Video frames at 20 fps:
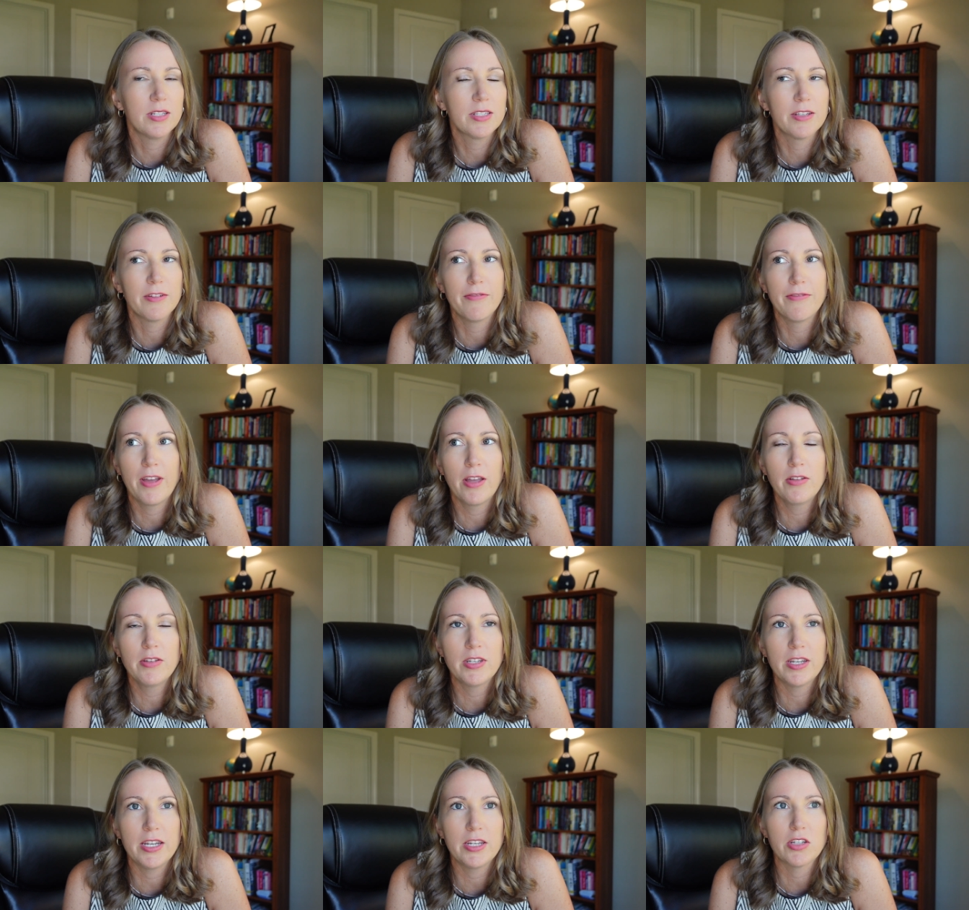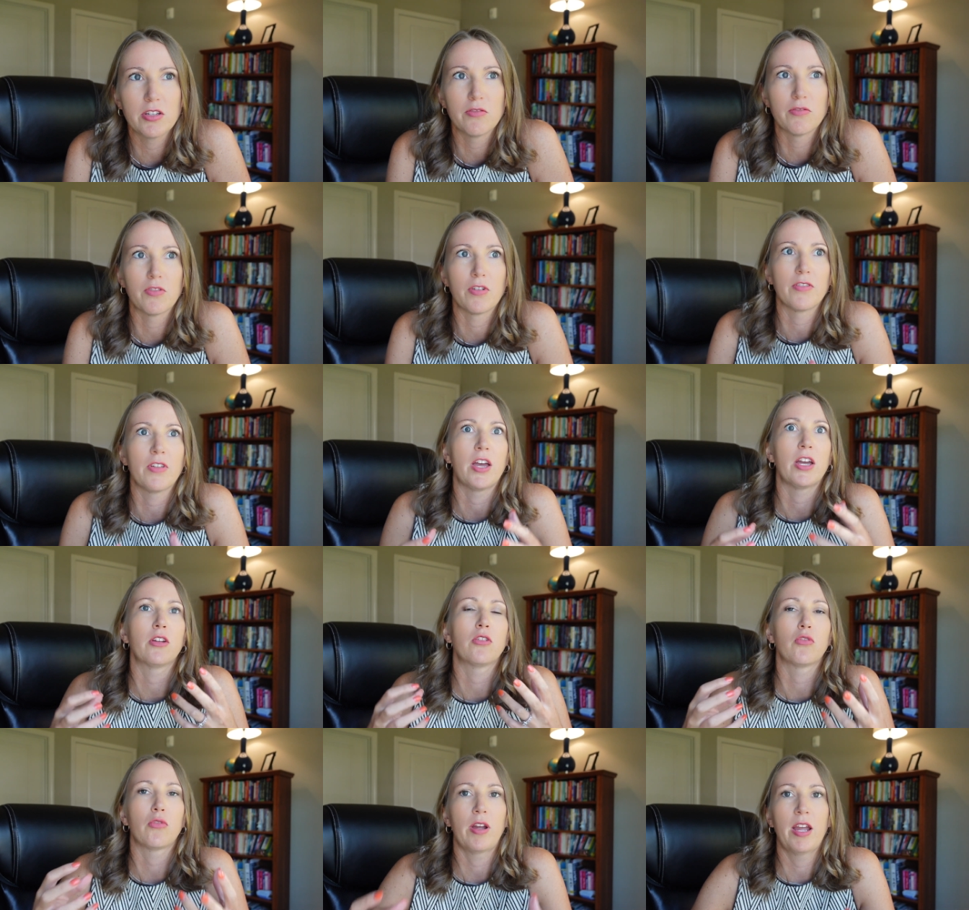It's a foundation for
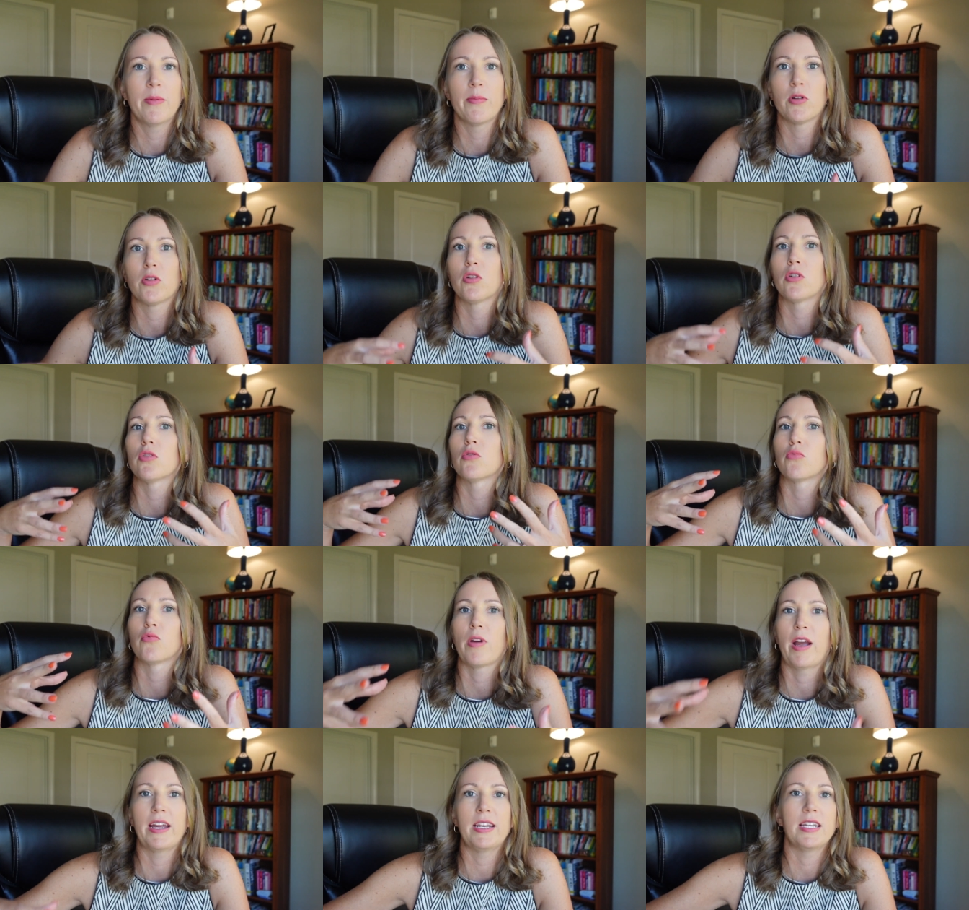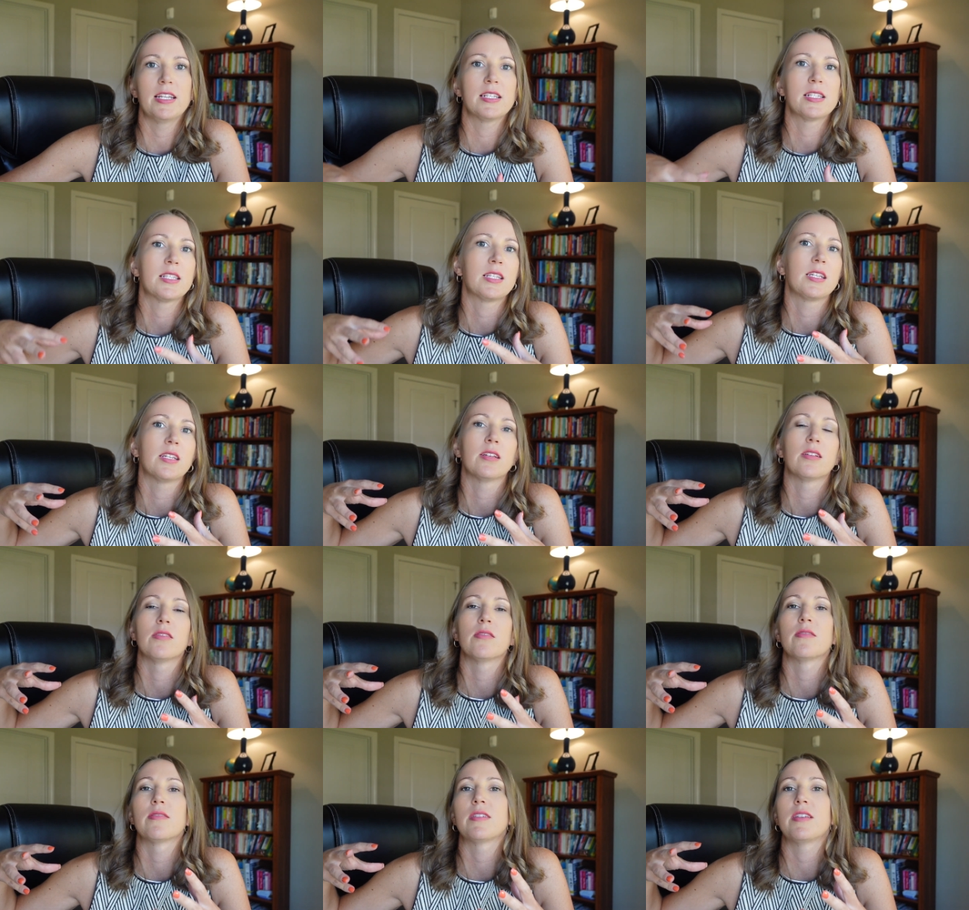that grammar, writing
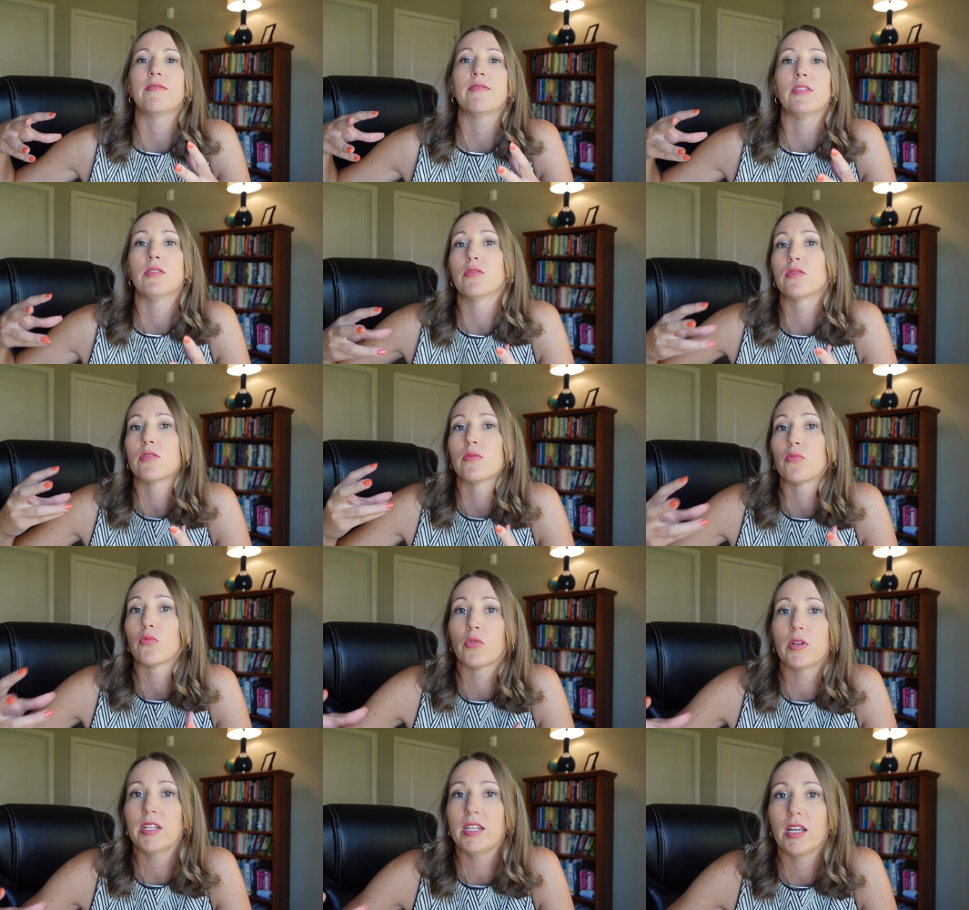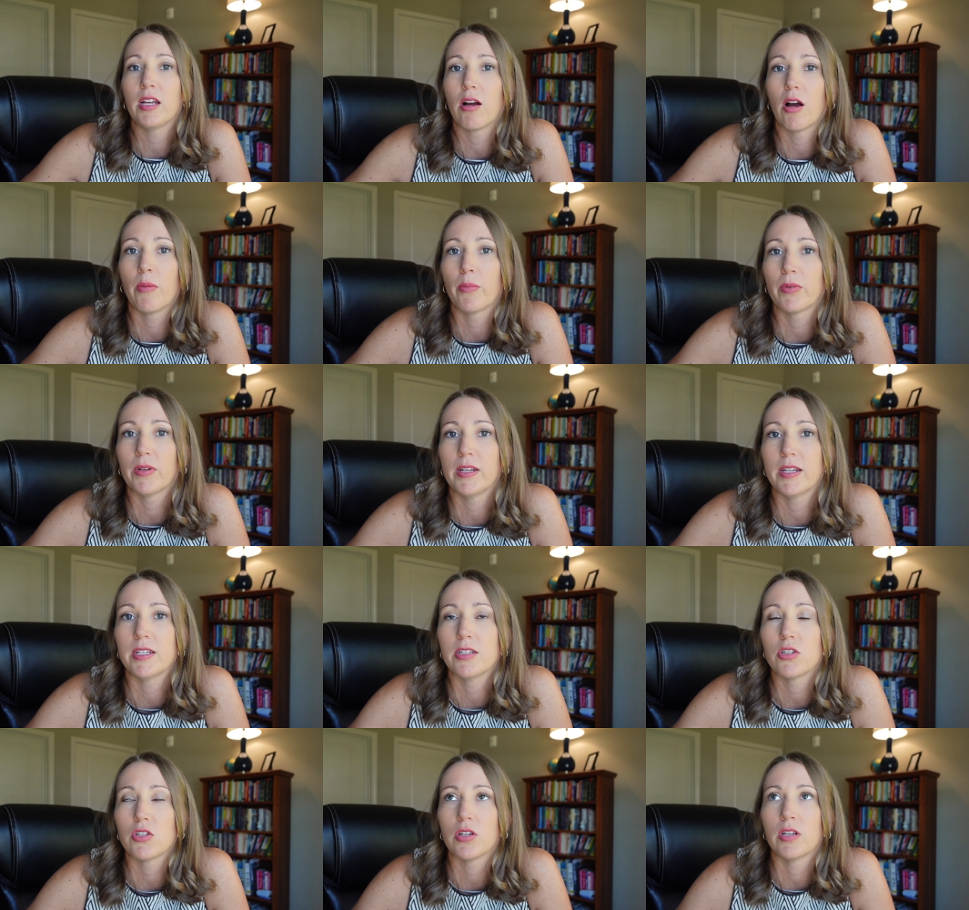skills, even some reading
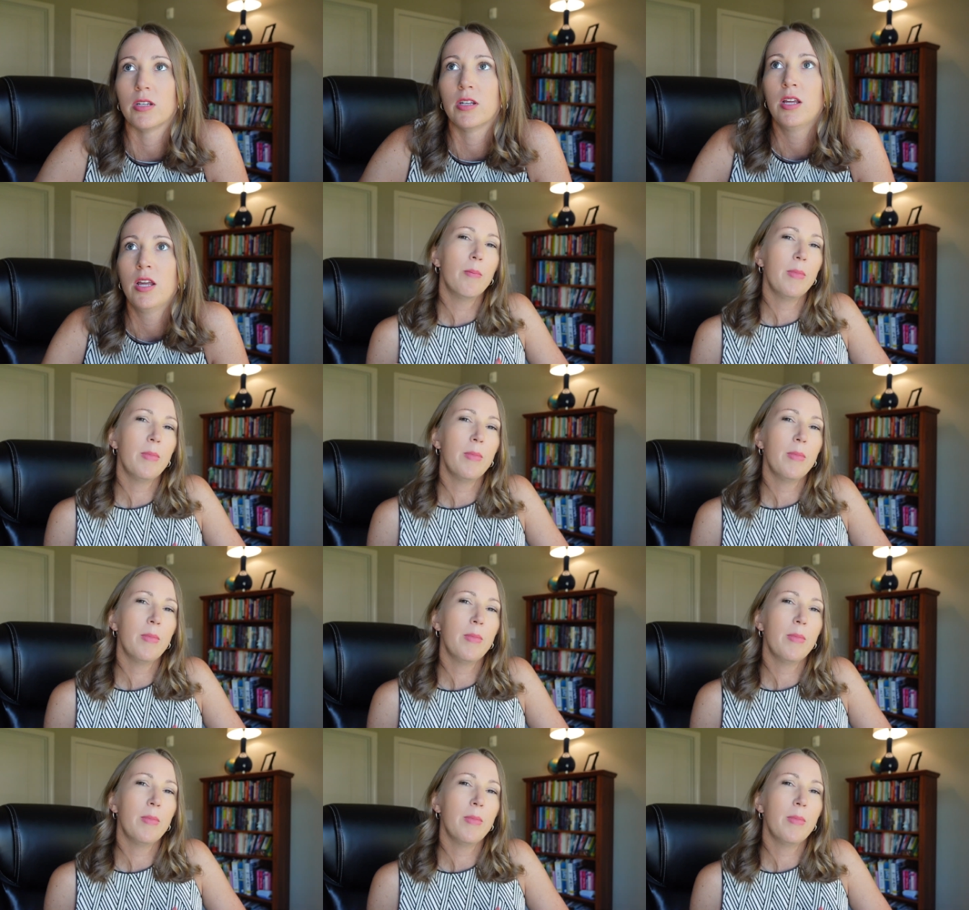comprehension.